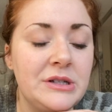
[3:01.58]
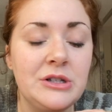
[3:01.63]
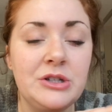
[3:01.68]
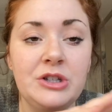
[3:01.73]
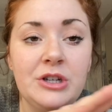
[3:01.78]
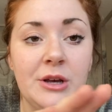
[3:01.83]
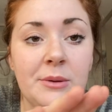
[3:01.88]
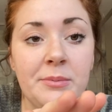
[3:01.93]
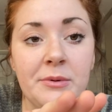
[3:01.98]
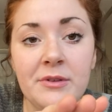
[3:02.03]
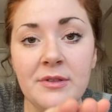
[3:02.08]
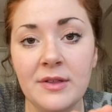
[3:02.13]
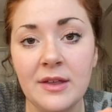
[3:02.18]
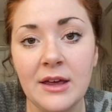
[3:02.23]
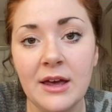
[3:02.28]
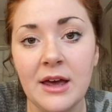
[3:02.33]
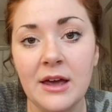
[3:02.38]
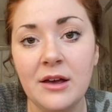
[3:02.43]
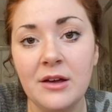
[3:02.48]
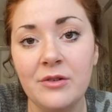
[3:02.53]
the cheapest
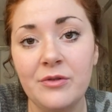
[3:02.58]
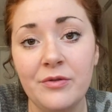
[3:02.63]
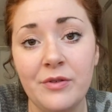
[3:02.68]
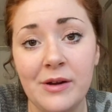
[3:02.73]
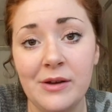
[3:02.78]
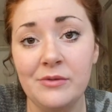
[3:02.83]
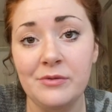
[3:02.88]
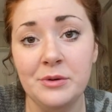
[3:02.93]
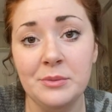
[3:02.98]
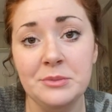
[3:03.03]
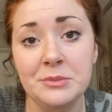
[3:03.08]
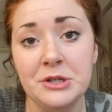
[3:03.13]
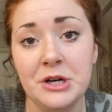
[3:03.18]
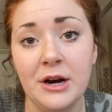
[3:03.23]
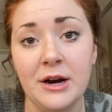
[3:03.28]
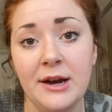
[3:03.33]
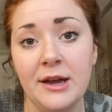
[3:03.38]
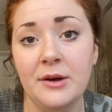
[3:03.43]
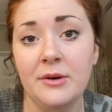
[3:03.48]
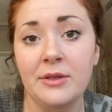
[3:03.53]
thing I could find from
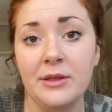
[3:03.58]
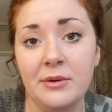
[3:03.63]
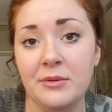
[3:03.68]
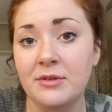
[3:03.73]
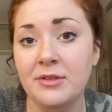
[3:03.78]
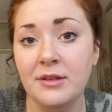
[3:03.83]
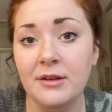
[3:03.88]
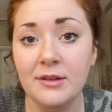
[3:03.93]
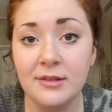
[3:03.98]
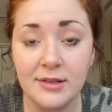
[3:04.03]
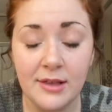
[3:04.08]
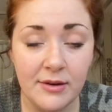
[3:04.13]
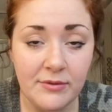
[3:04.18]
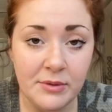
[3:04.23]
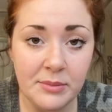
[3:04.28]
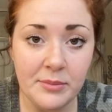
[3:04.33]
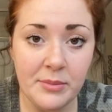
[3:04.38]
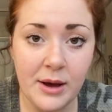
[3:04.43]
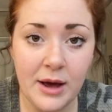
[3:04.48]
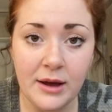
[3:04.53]
Target. That was like
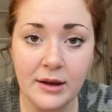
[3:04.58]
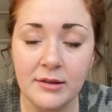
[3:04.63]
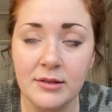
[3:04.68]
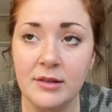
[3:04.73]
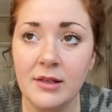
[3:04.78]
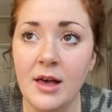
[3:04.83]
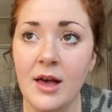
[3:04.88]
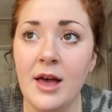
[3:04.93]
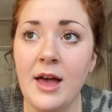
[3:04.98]
seven bucks.